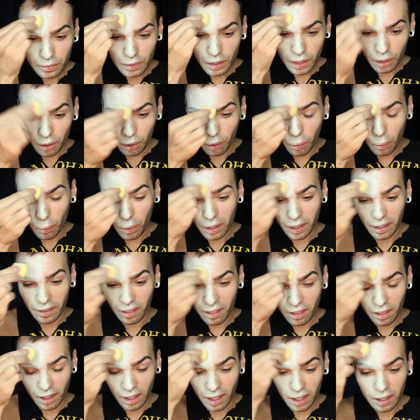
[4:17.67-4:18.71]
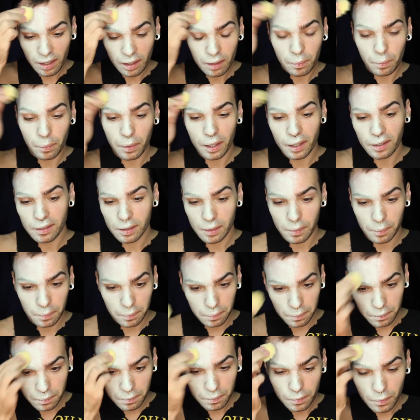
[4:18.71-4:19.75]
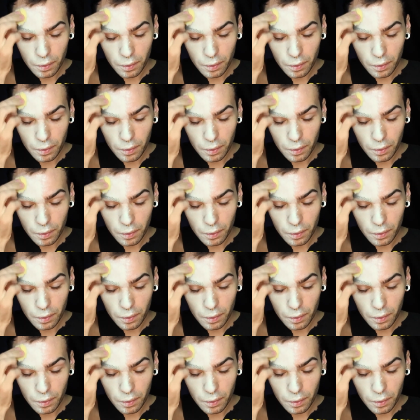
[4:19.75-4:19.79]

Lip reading: I don't want it thick because I'm